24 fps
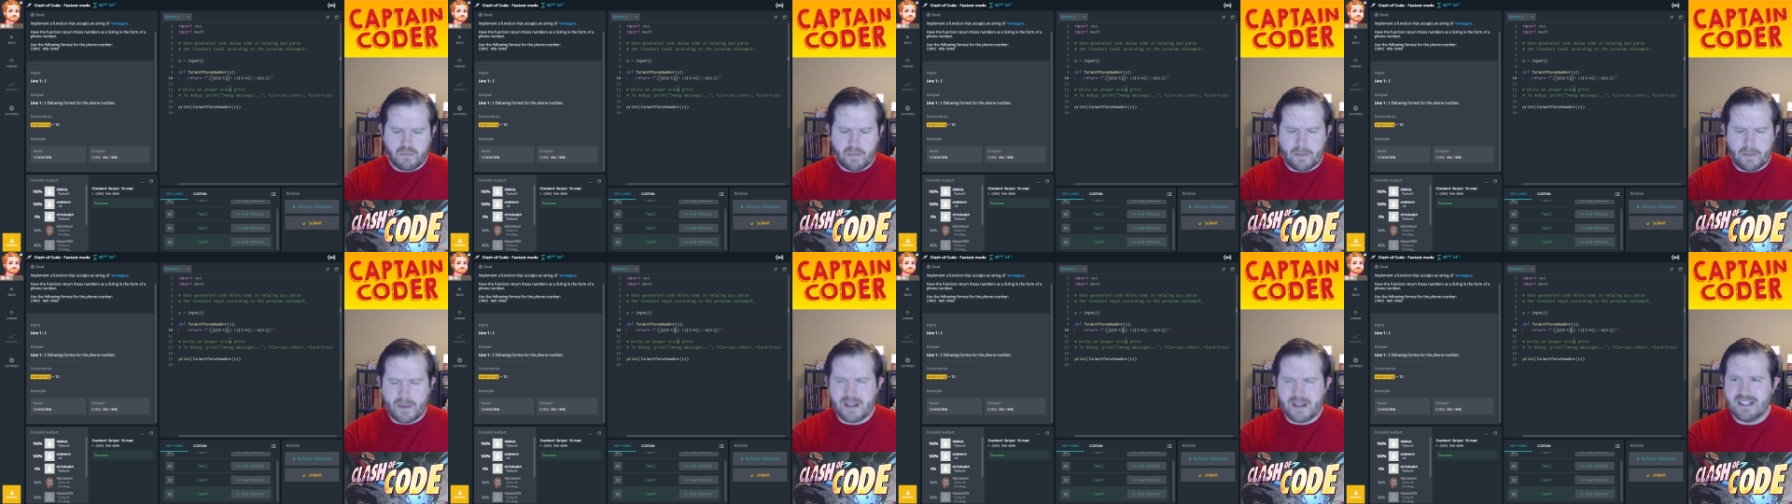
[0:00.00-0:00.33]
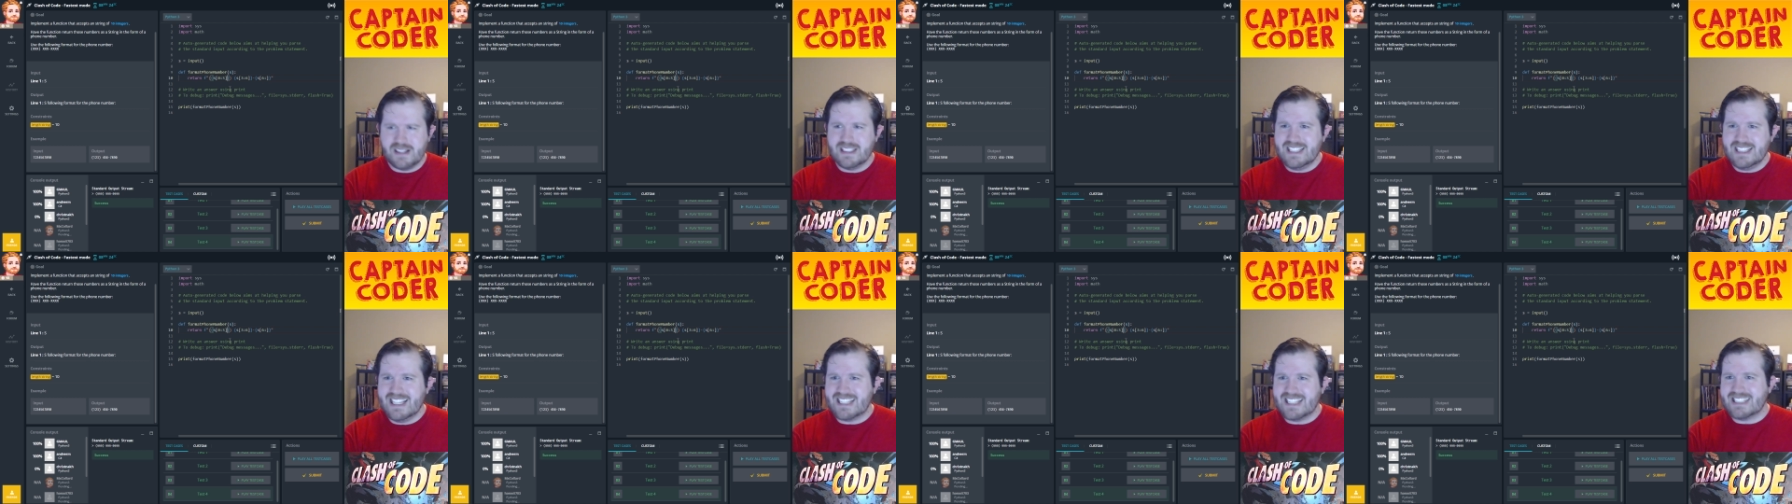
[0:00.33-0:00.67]
I'll
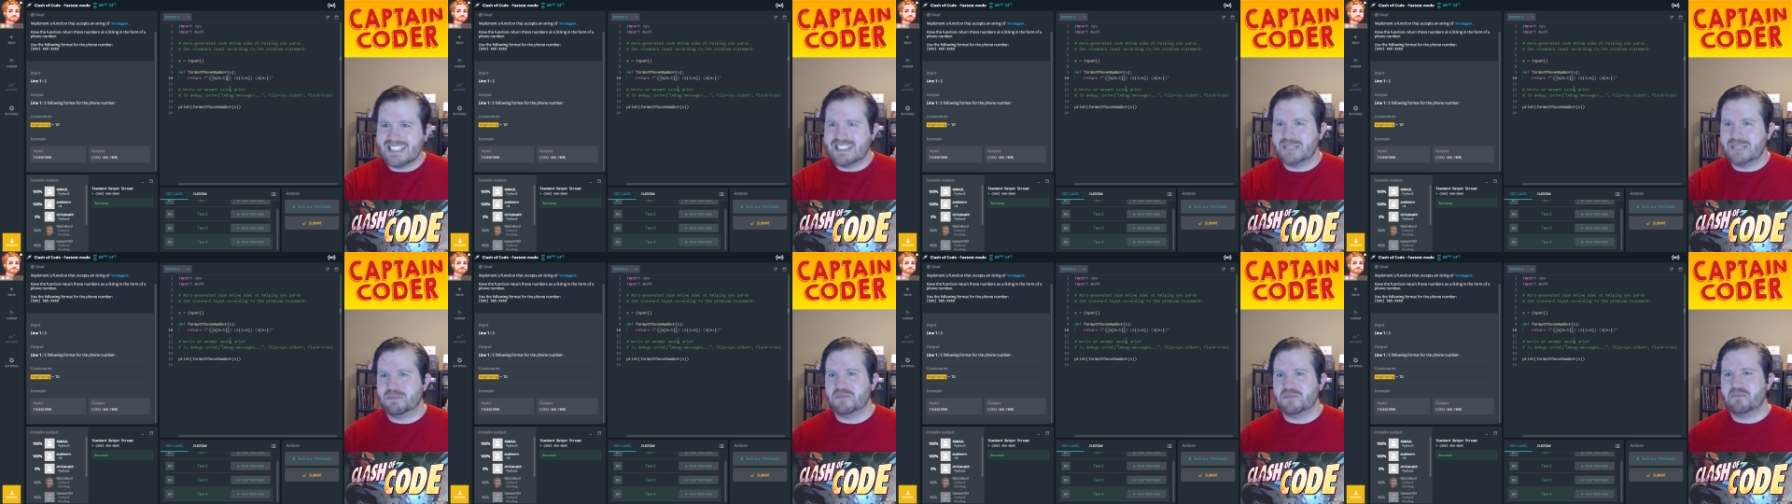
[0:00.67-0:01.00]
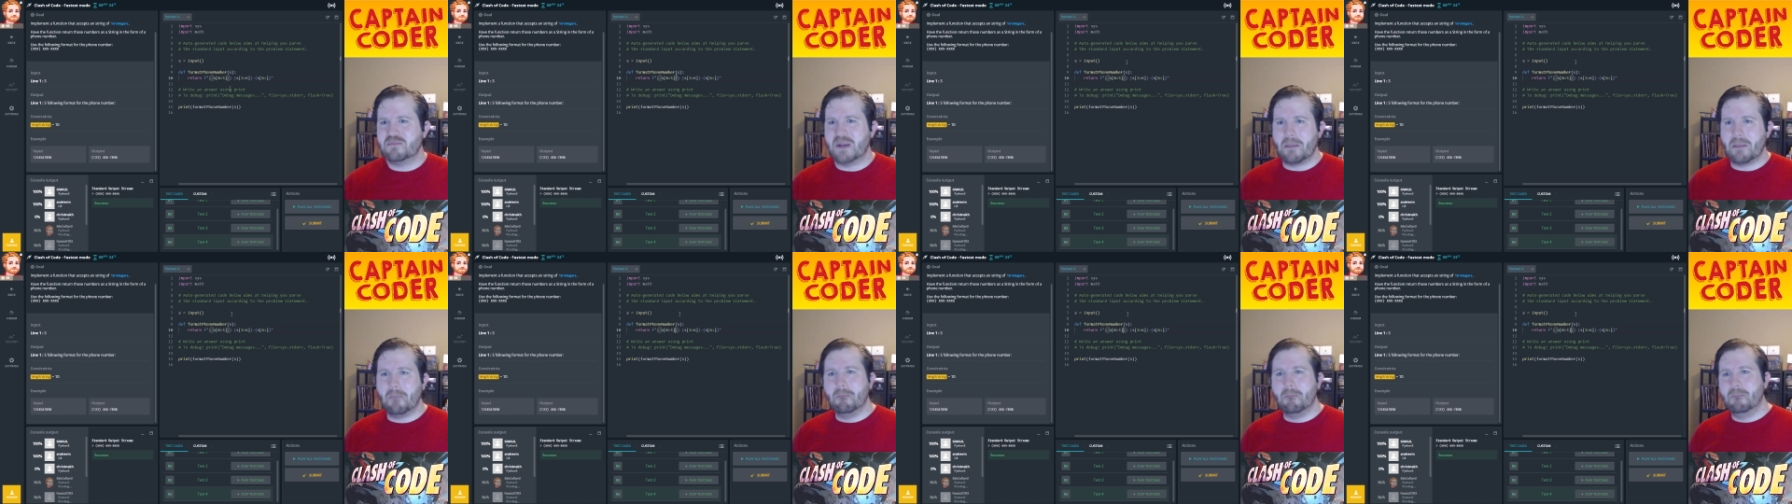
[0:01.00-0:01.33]
take a sip of
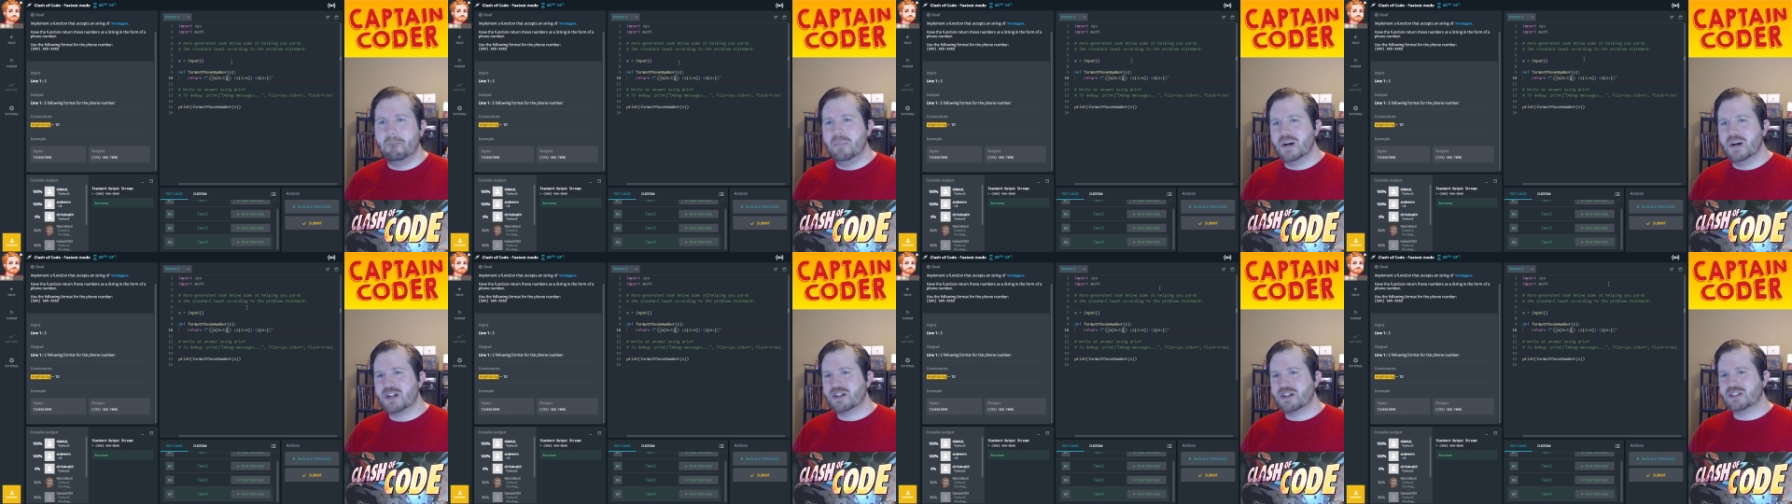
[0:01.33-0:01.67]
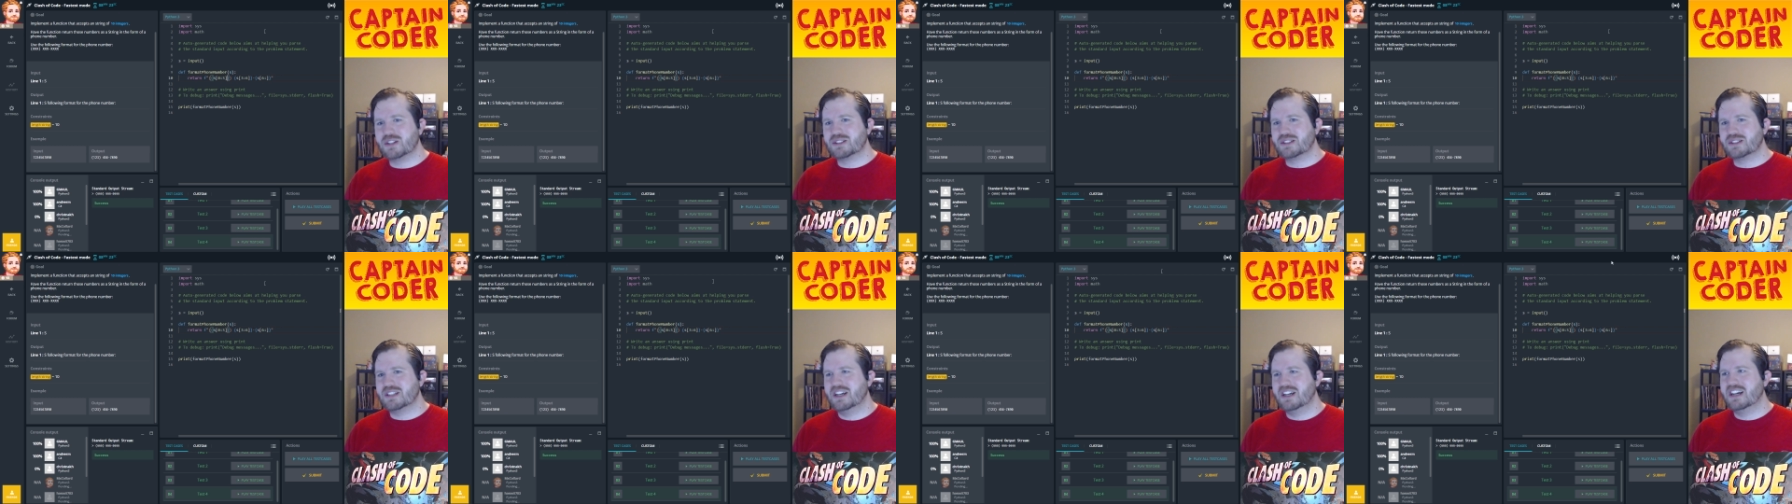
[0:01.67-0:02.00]
my
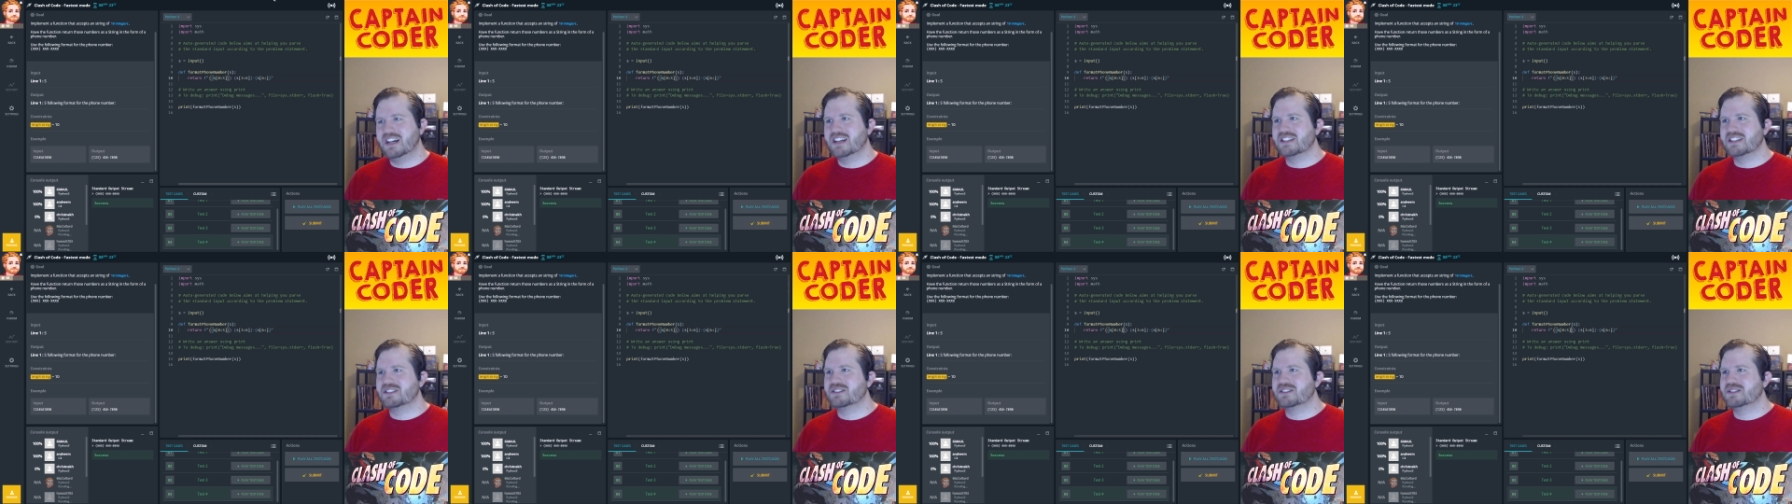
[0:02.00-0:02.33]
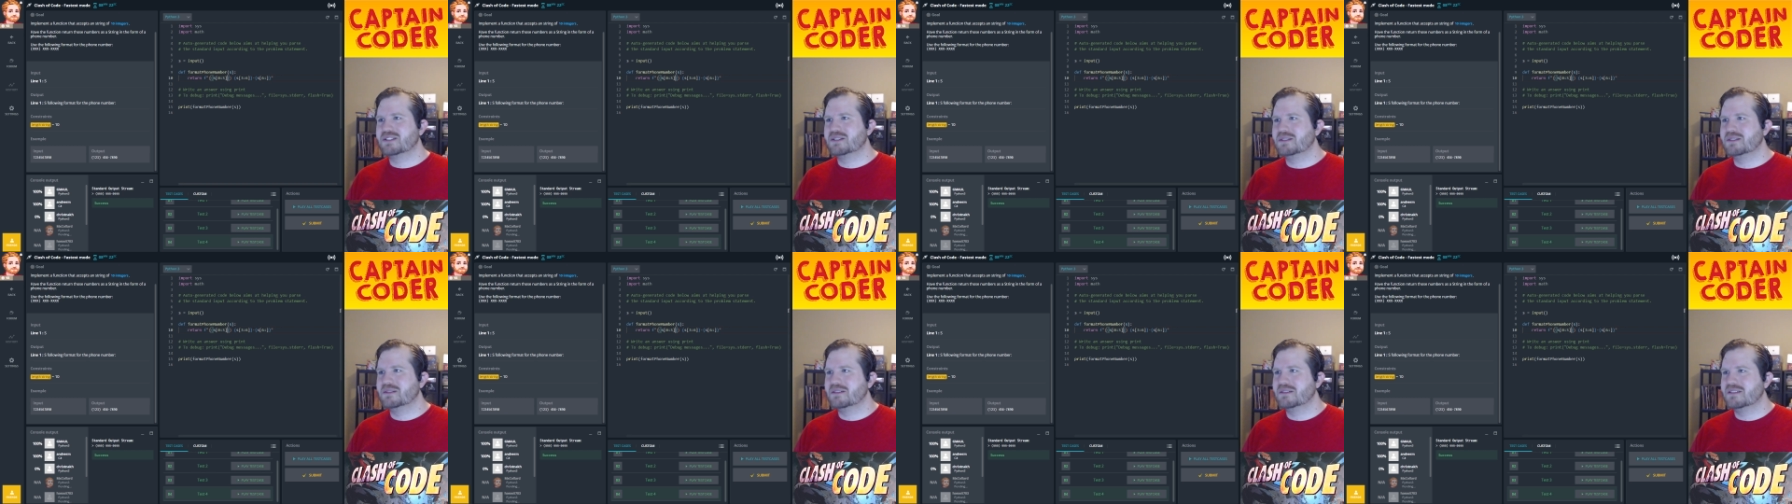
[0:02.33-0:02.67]
butterscotch,